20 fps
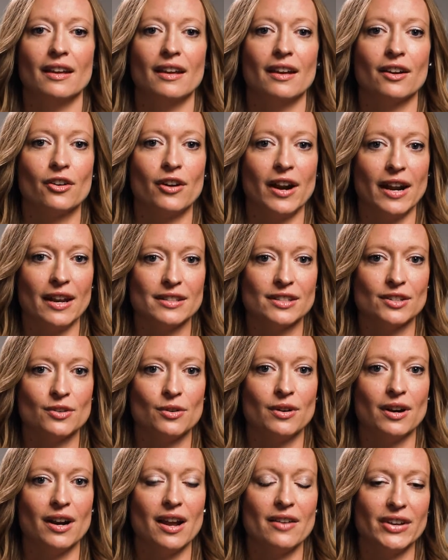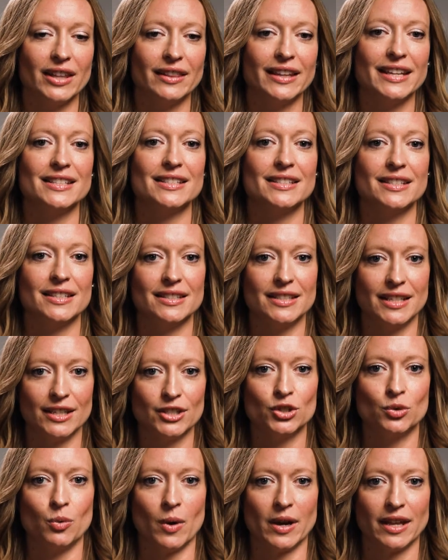a credit score of at least
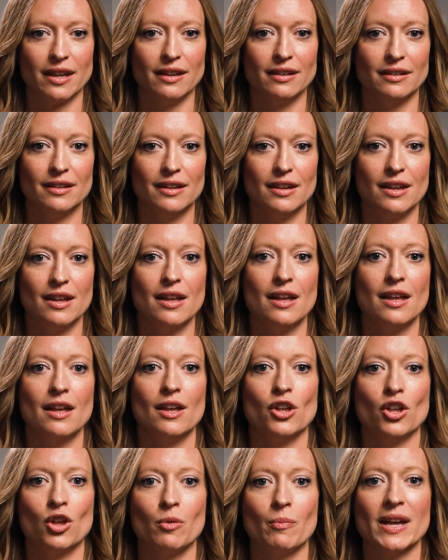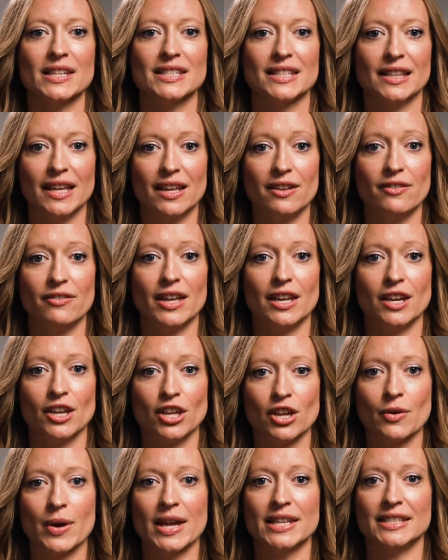620, you must live in
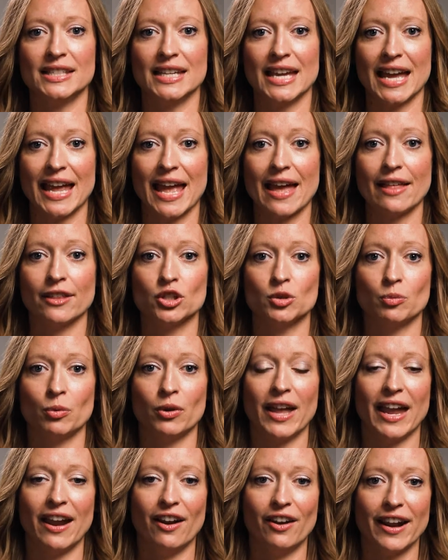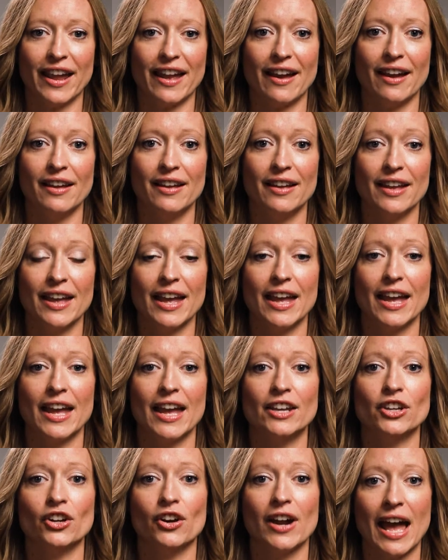a USDA eligible area,
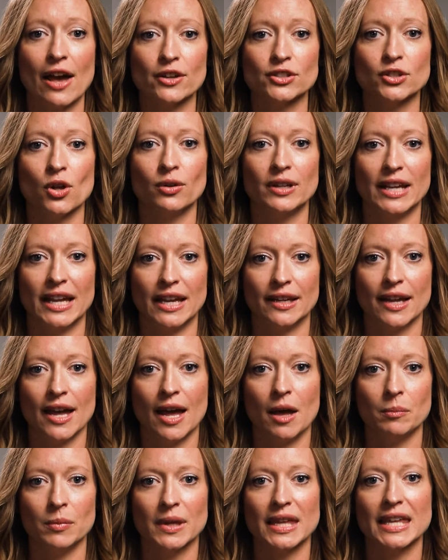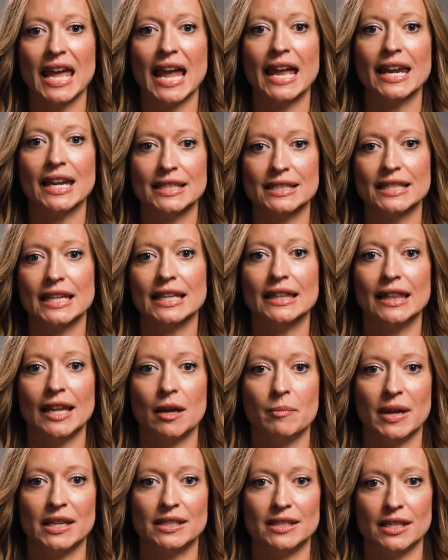and your household income can't exceed
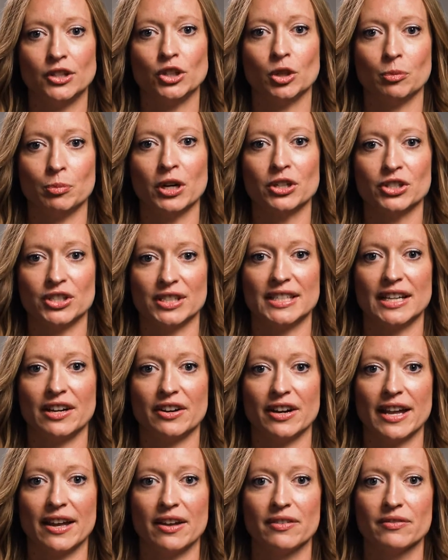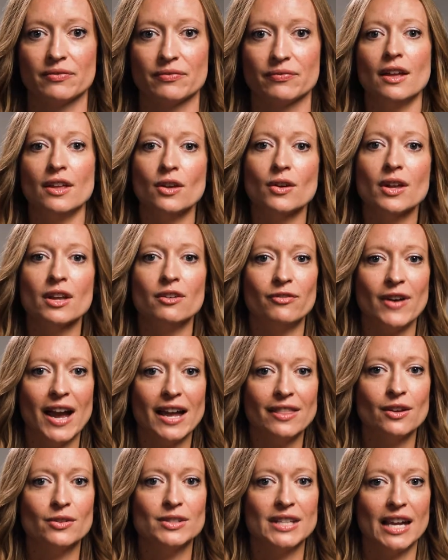limits in your purchase area. You can
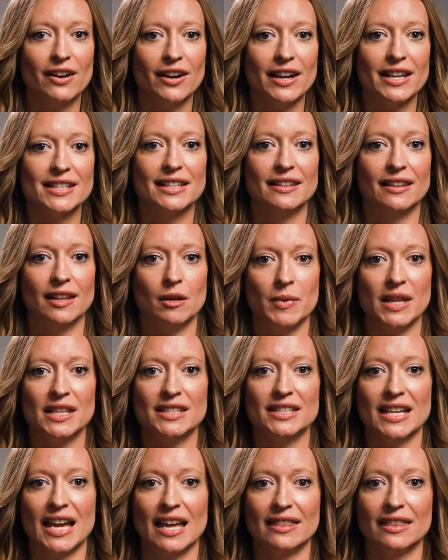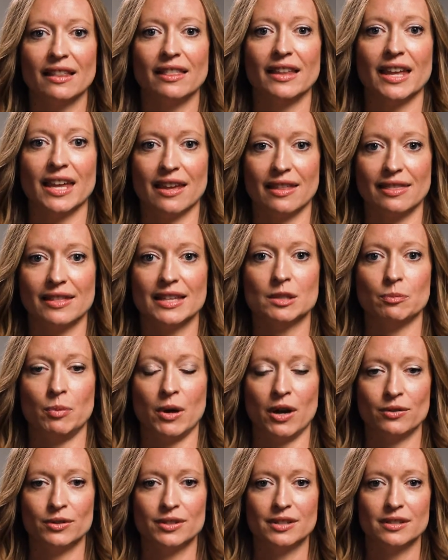find those areas and limits at the link in this
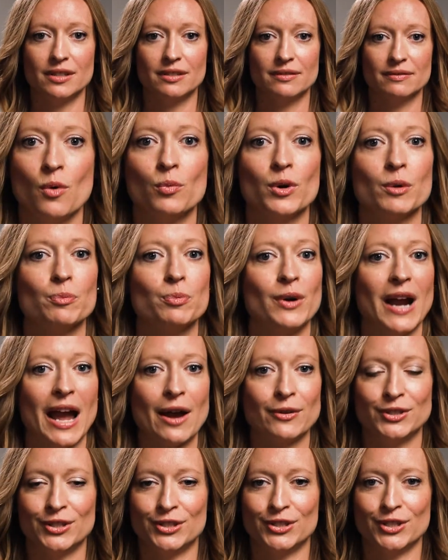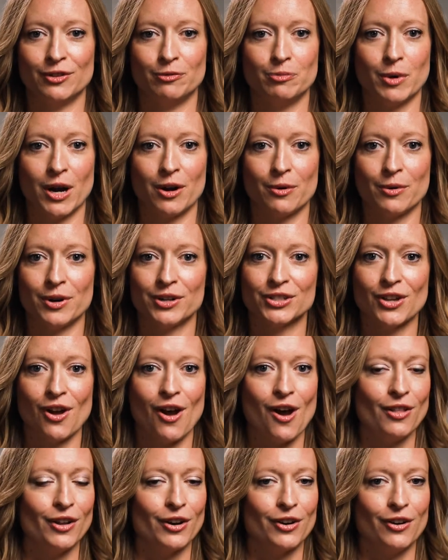post. We're proud to serve borrowers
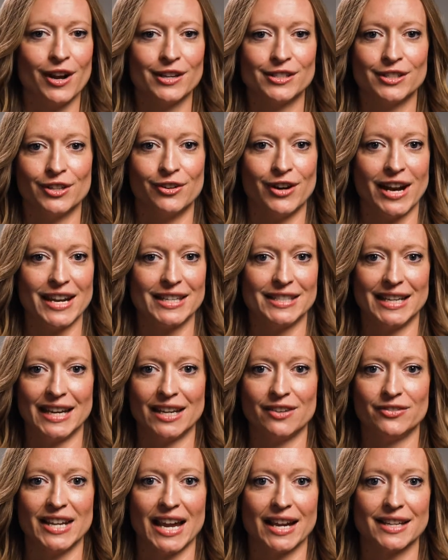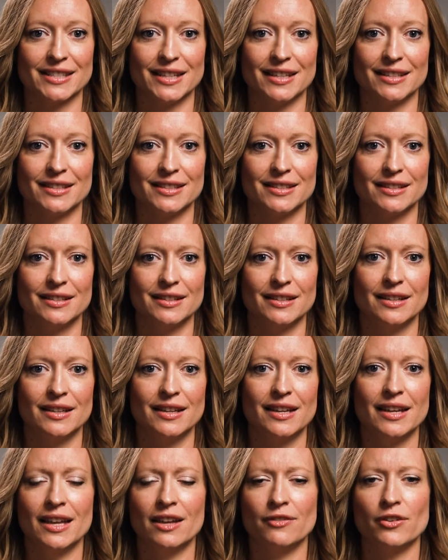all across the great state of Texas.
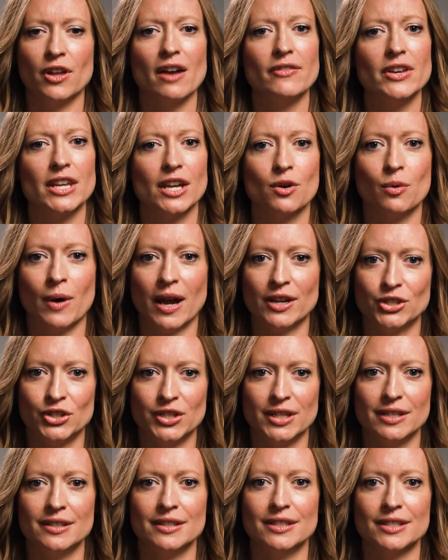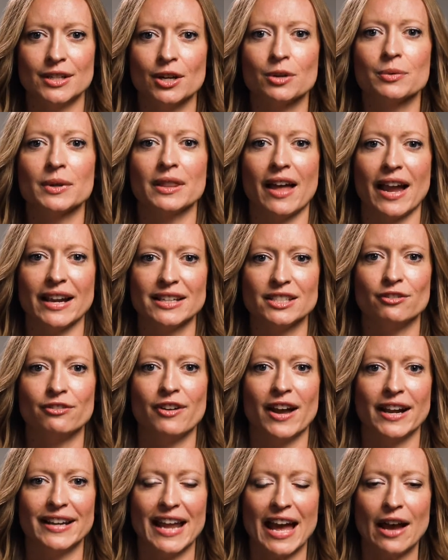If you have any questions or would like to
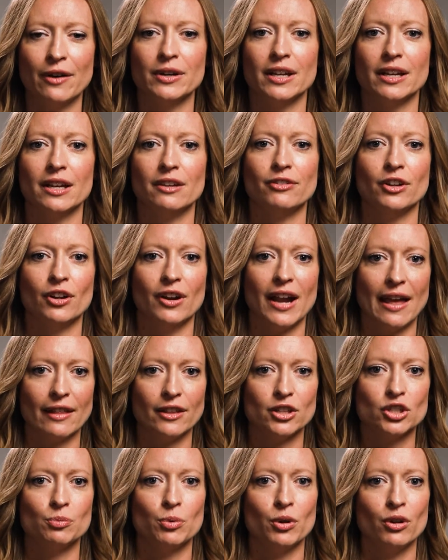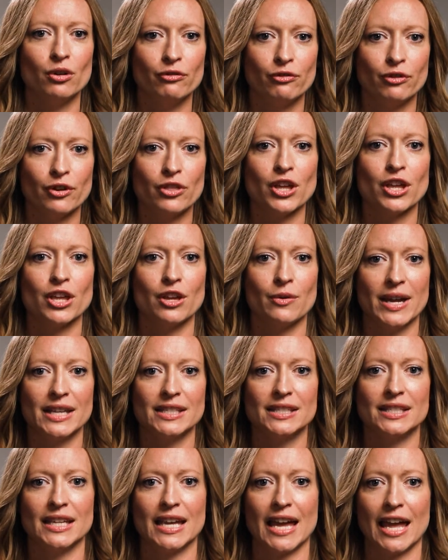find out if you're eligible for the
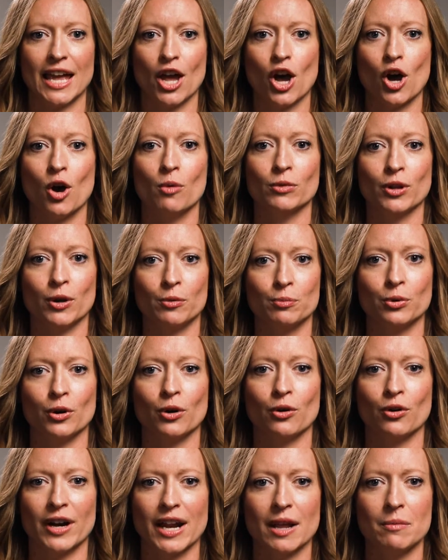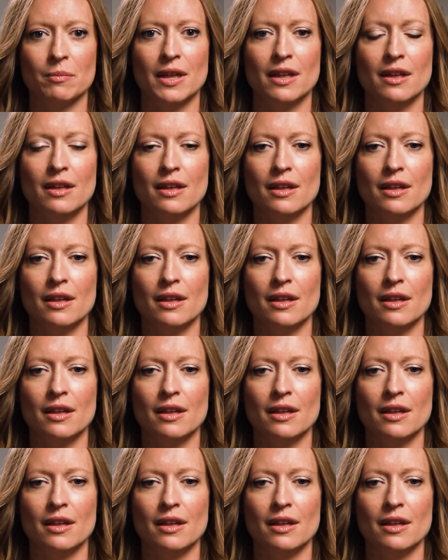USDA Home Loan Program,